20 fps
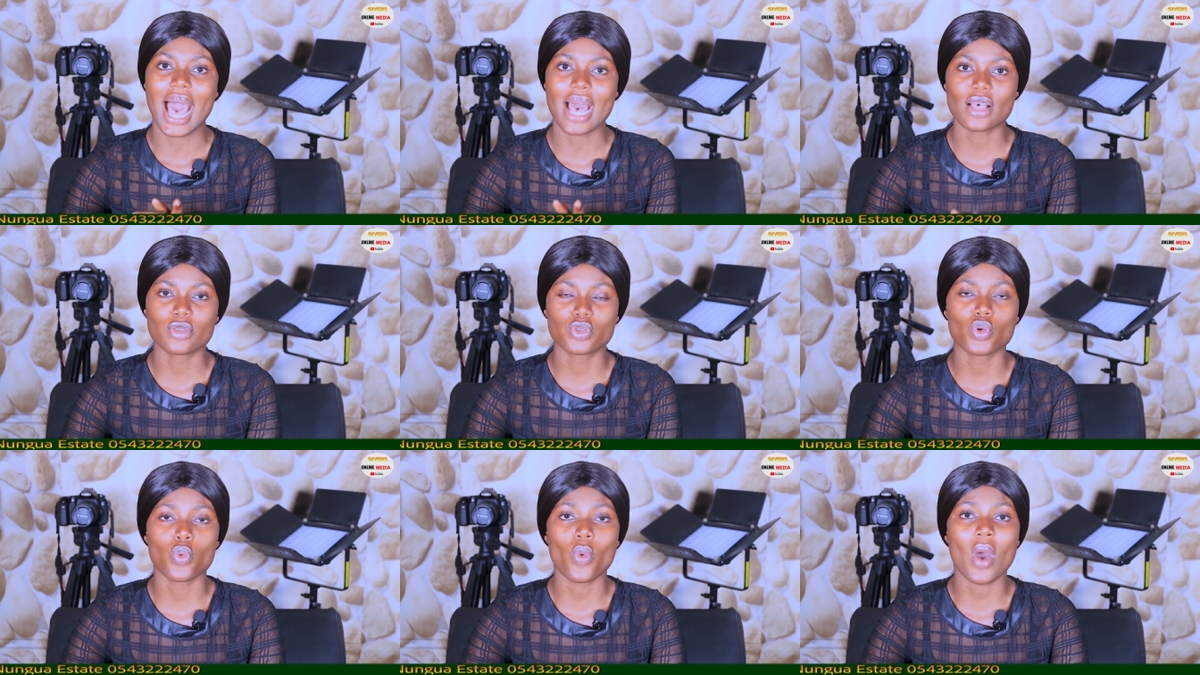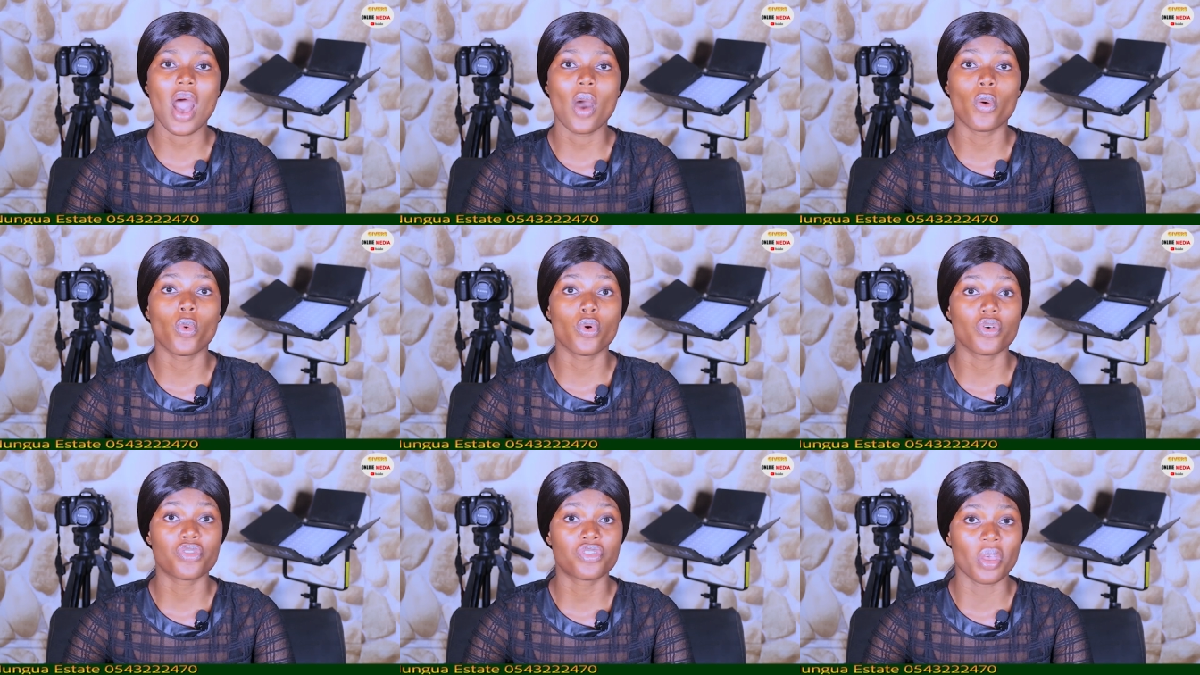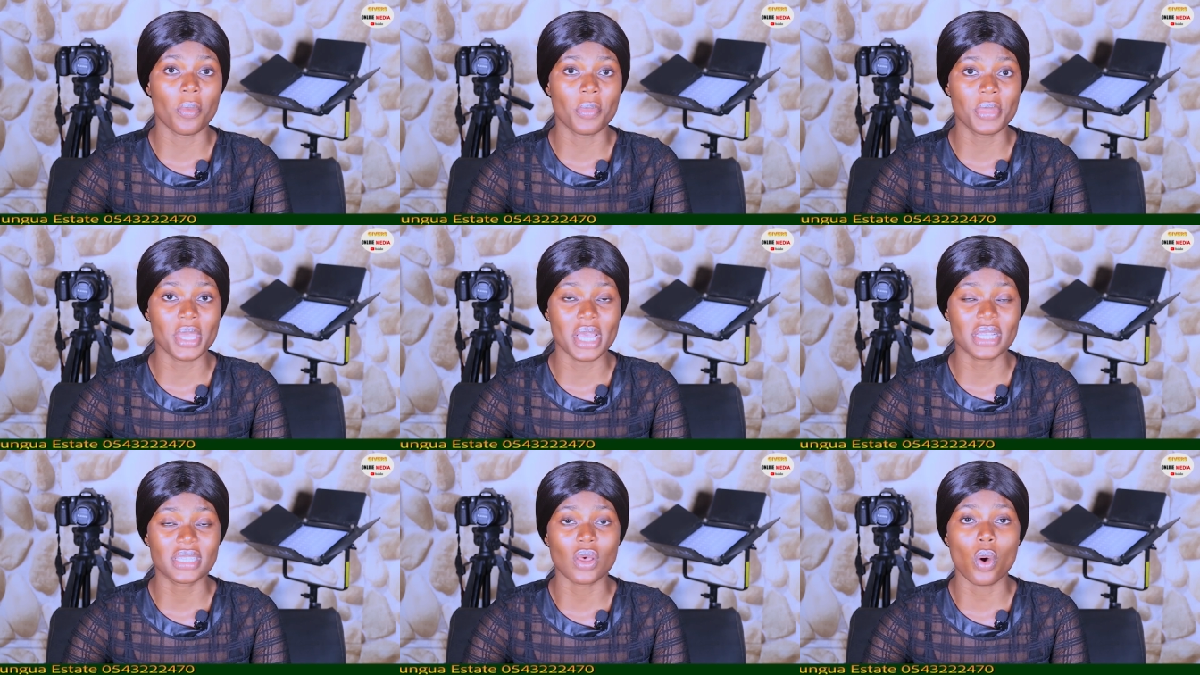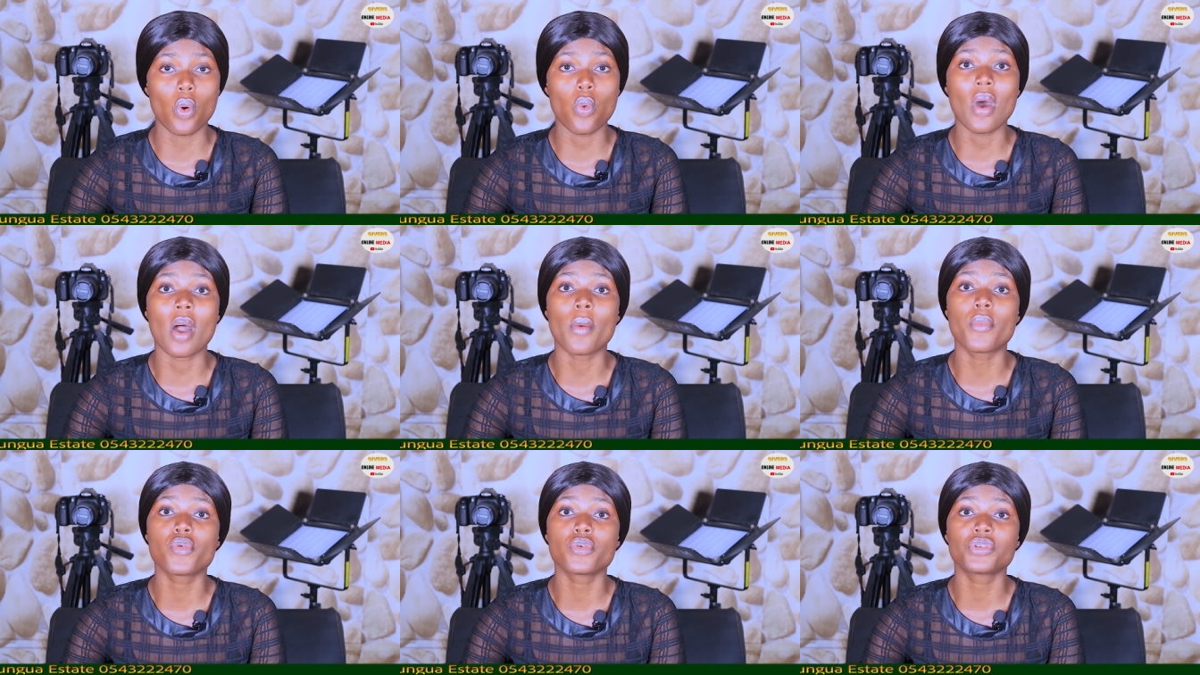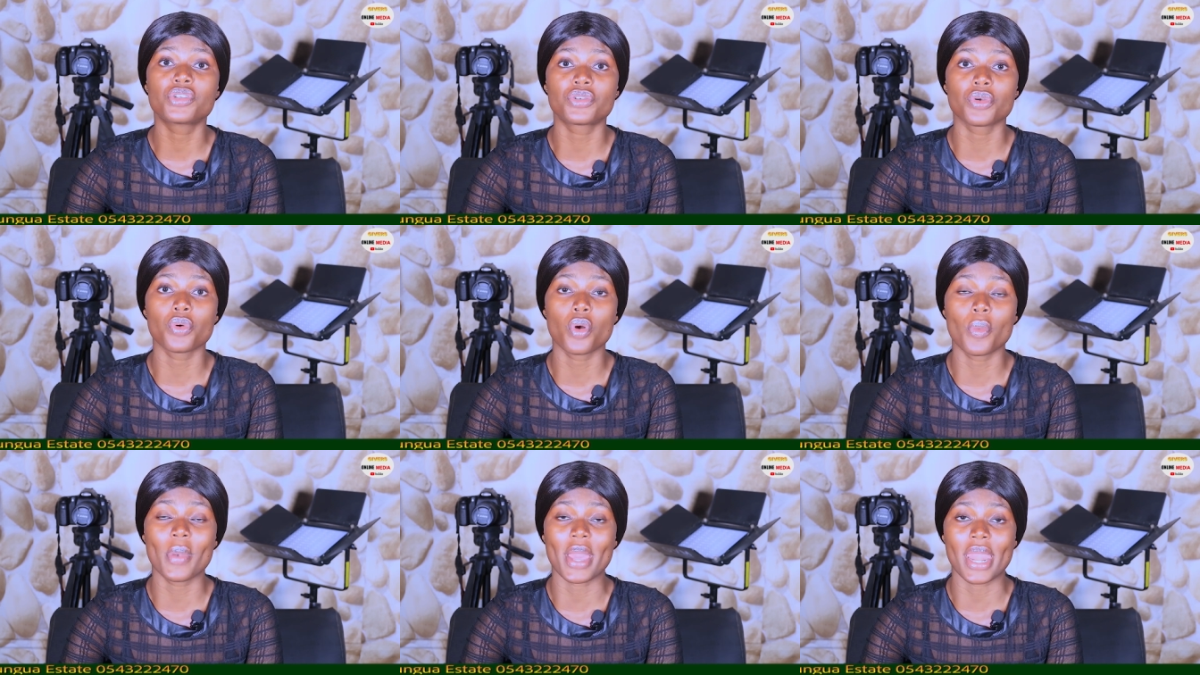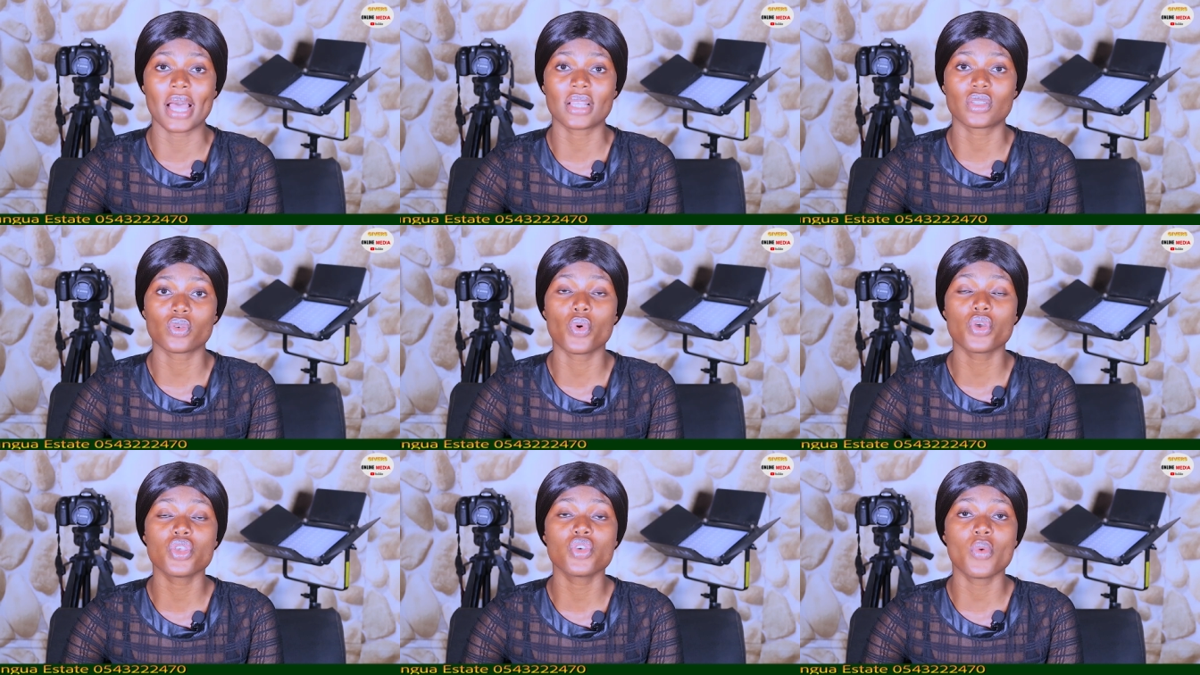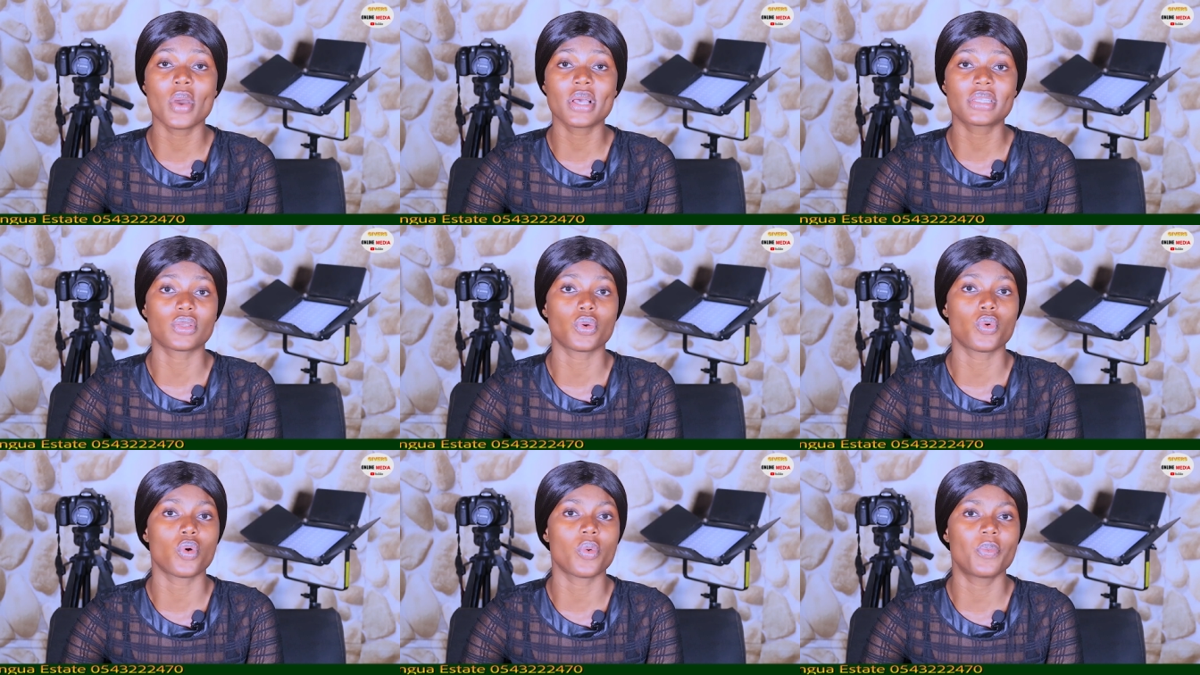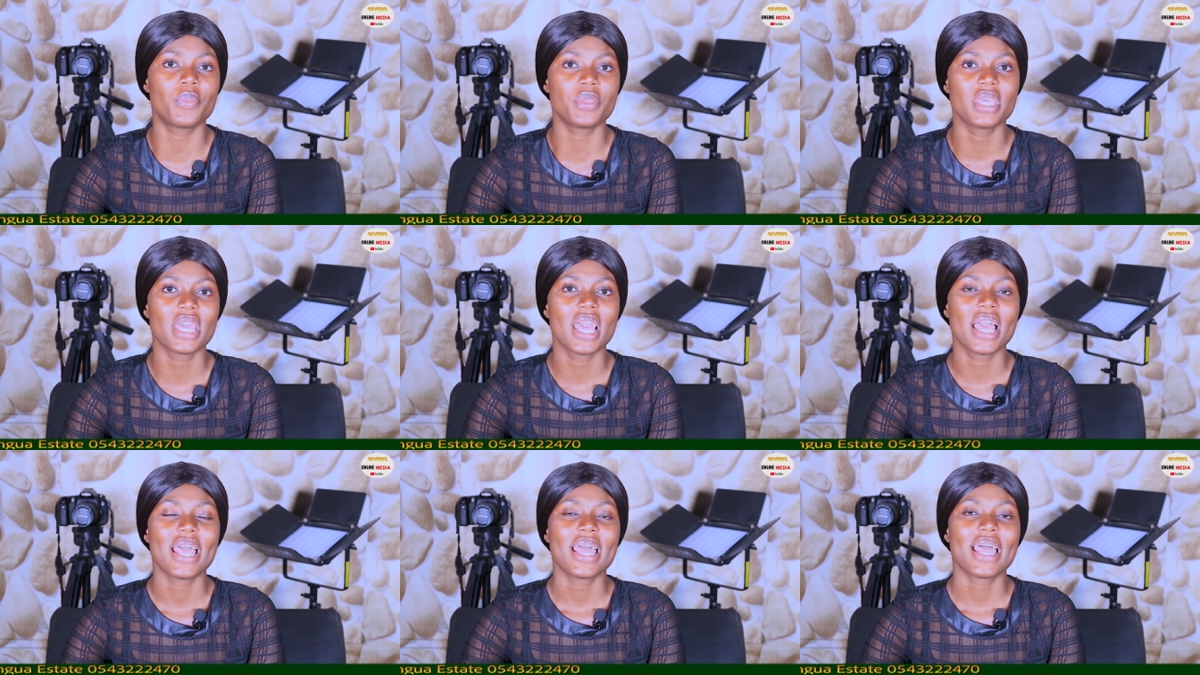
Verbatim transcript: As to what I wash me, yes, oh, Abrochiri, but I saw U S who.